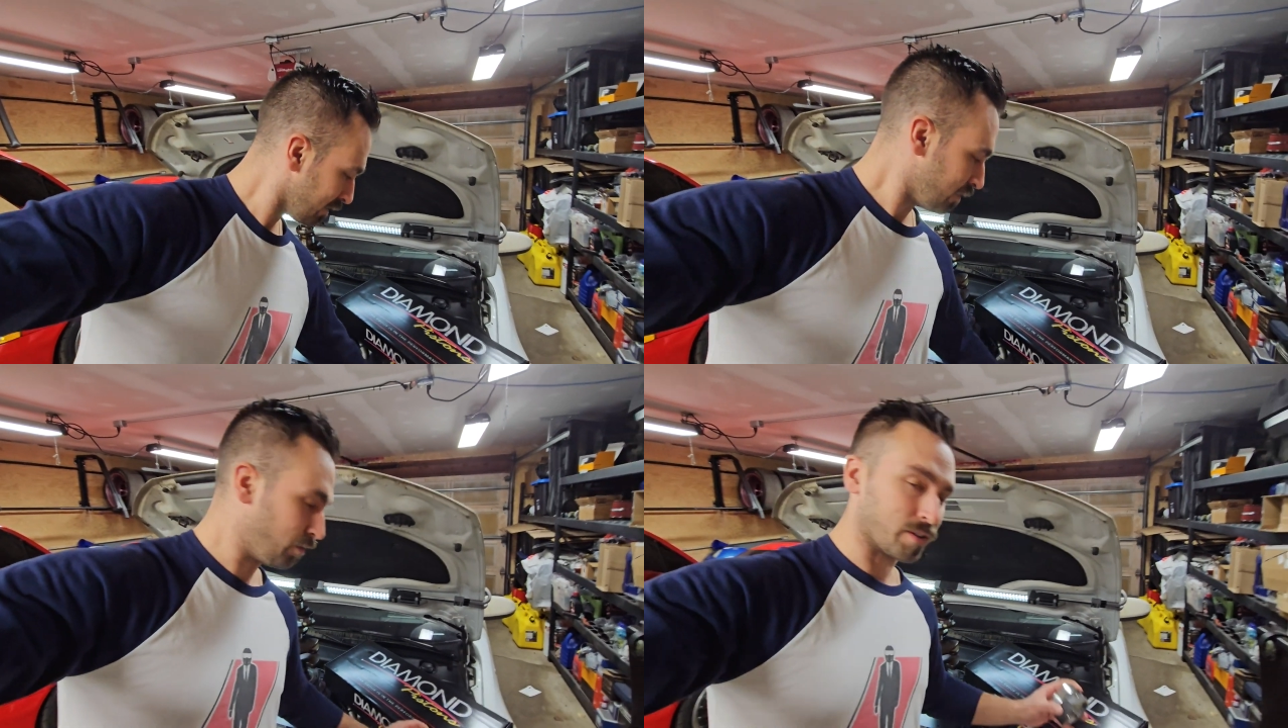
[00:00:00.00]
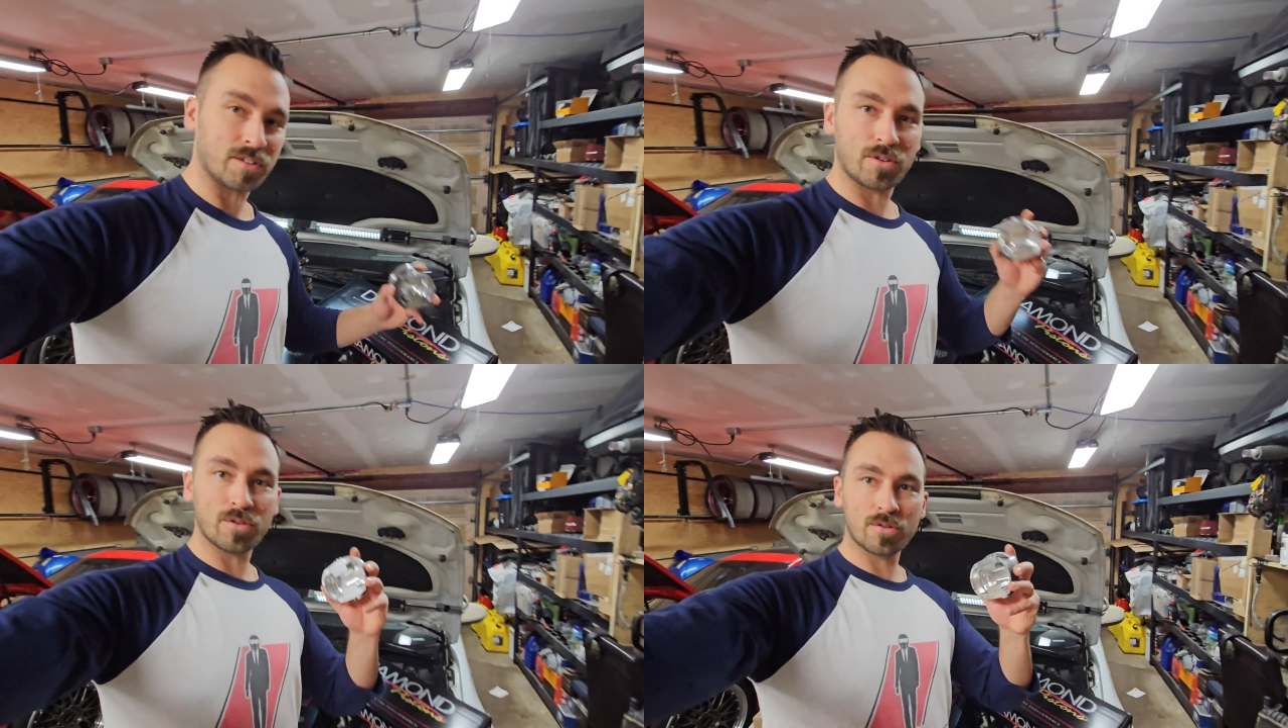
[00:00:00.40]
You can
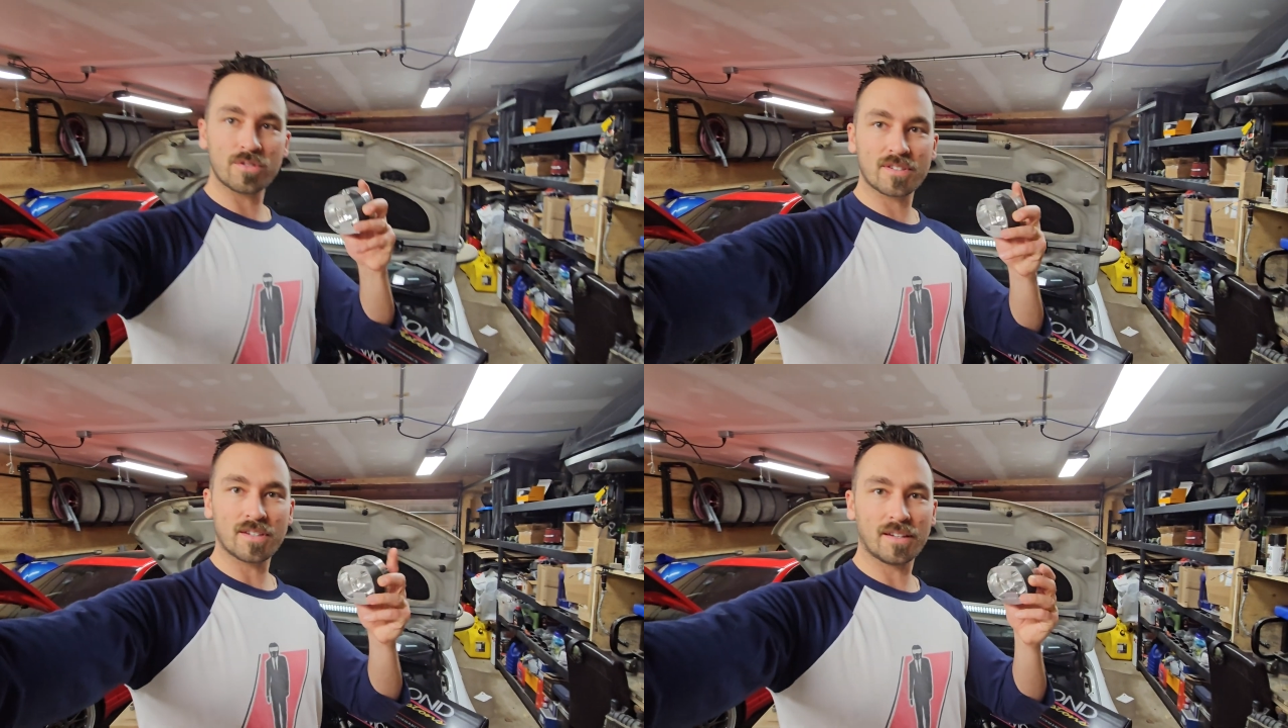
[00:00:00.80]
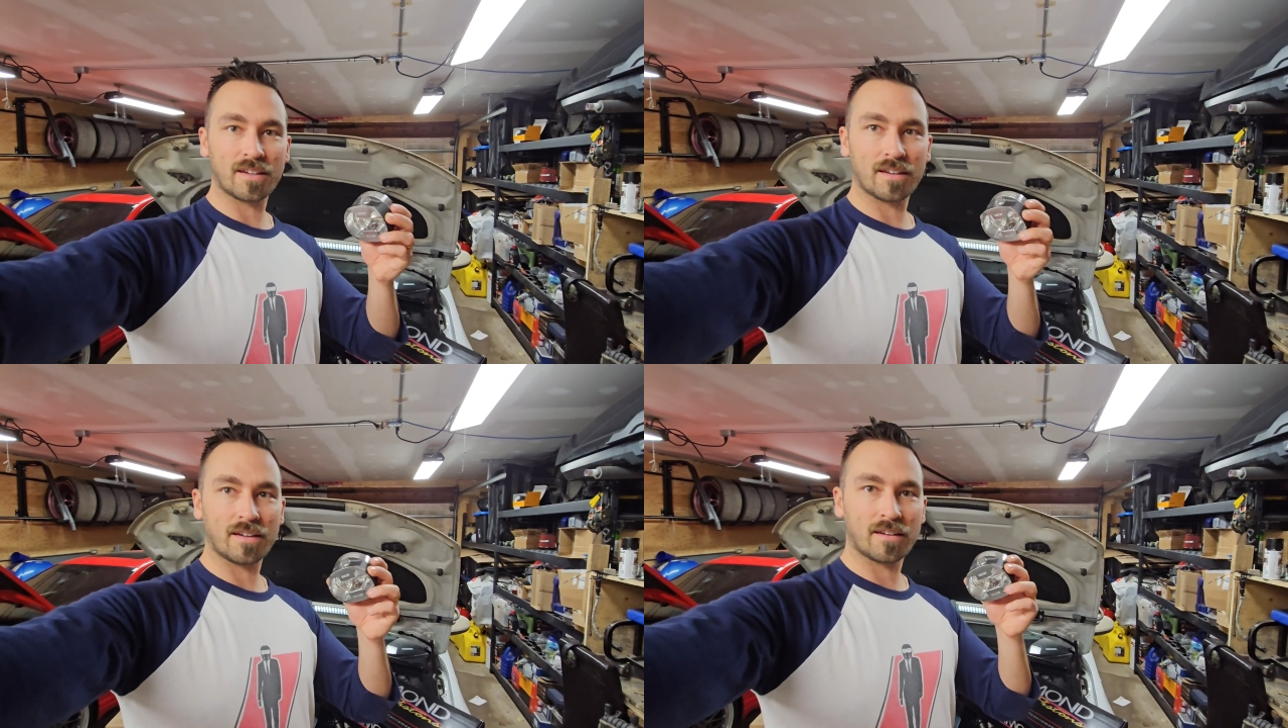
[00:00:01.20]
use
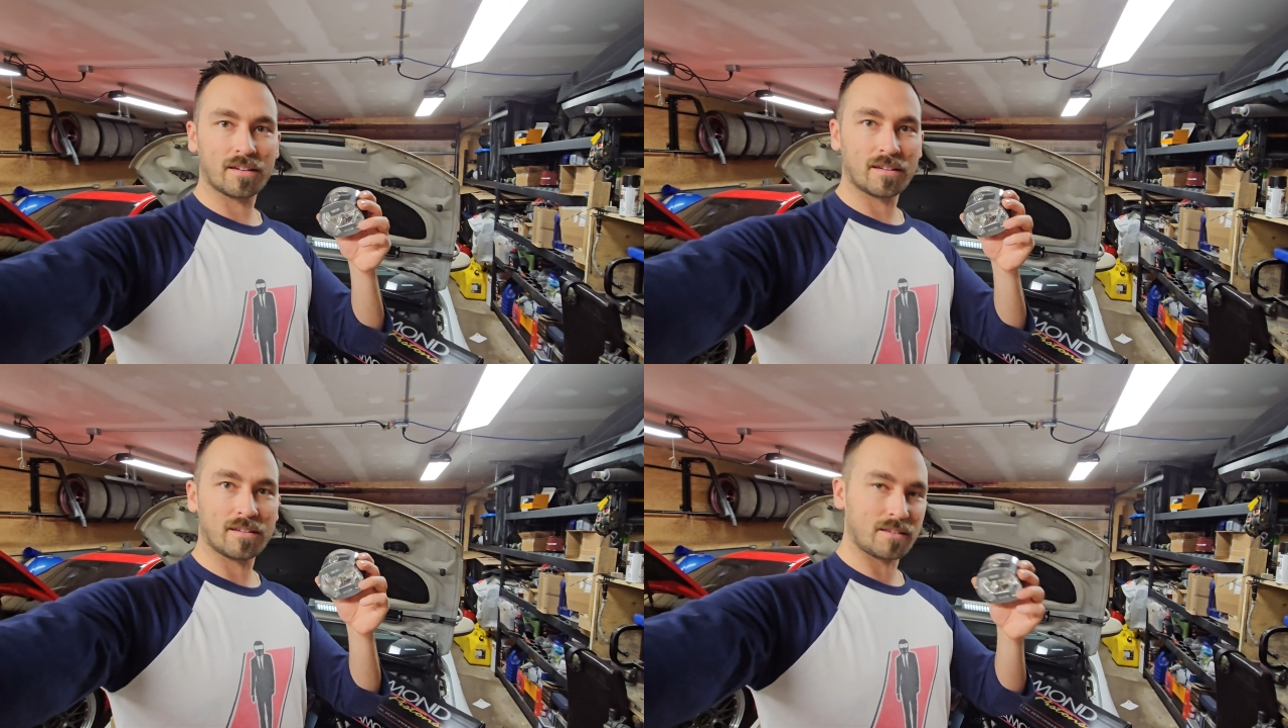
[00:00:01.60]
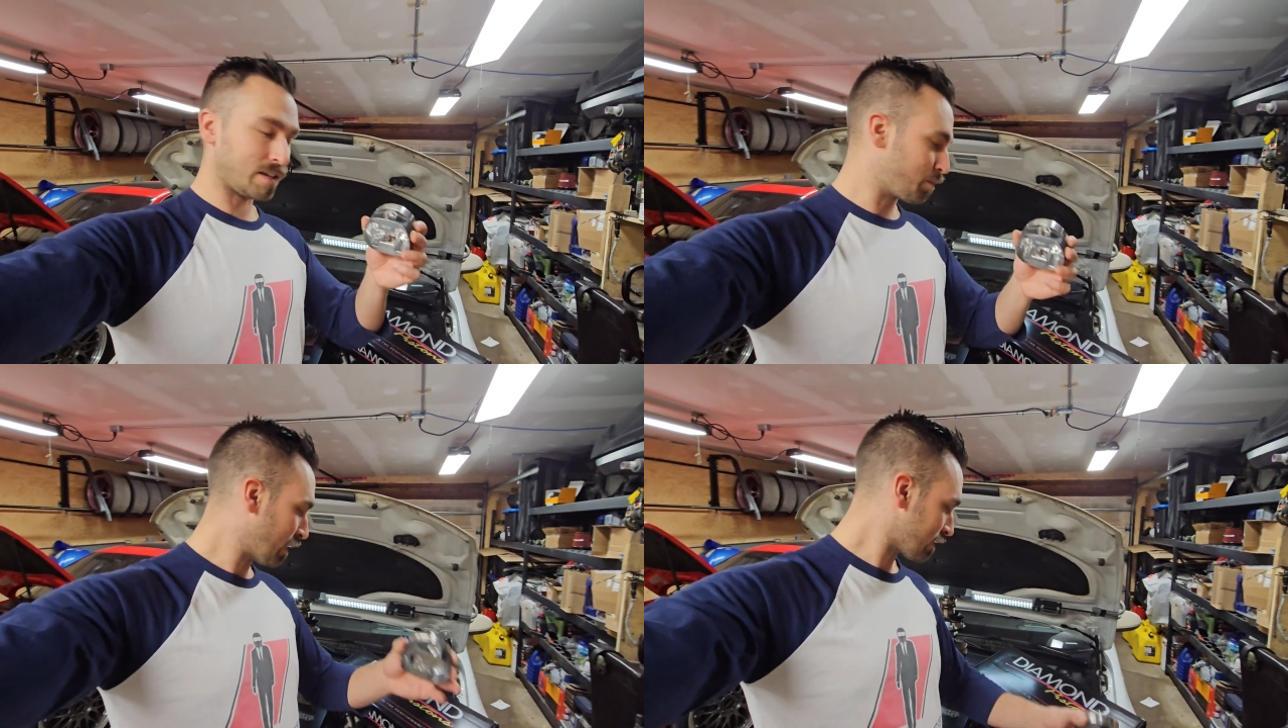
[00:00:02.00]

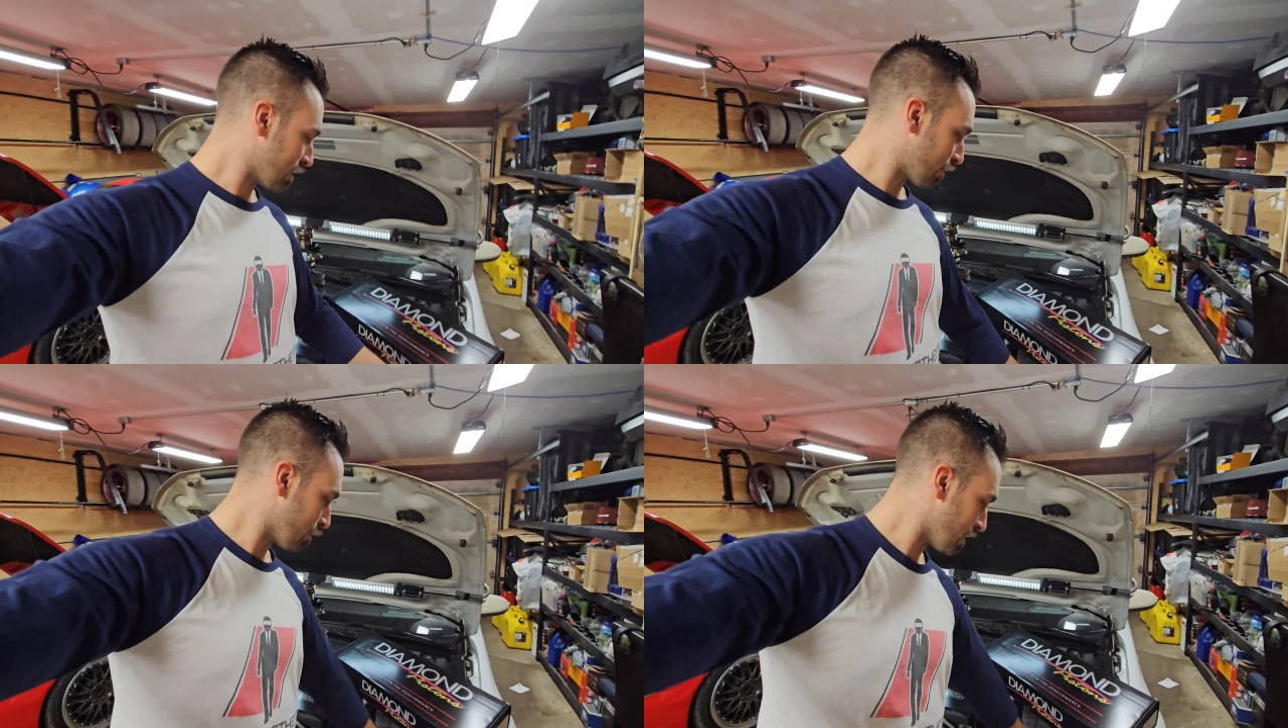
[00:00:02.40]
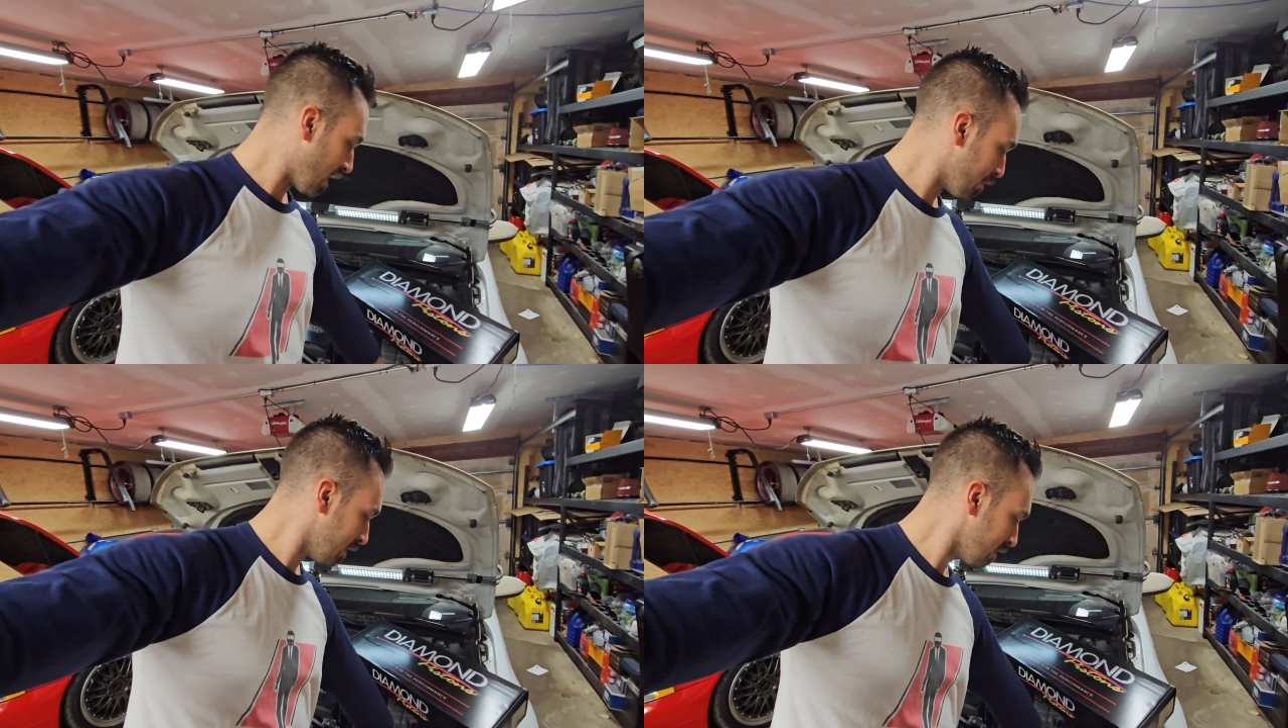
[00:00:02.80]
these pistons from
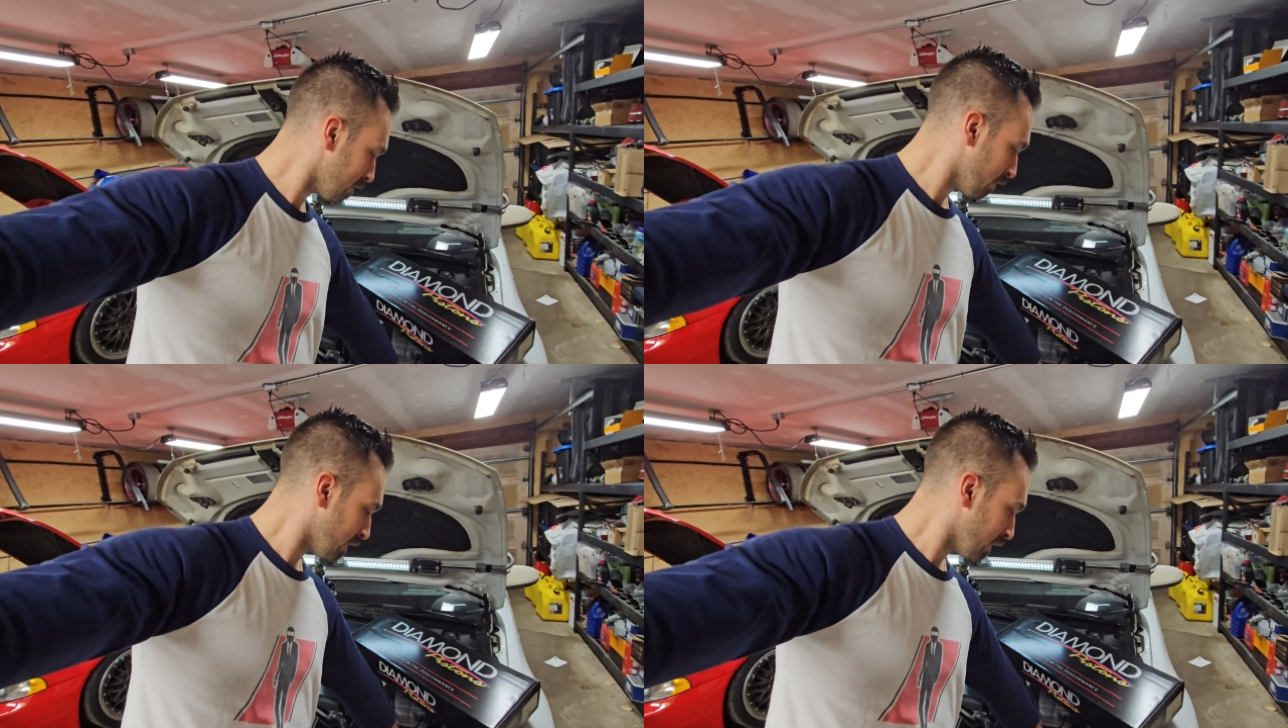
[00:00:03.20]
Diamond,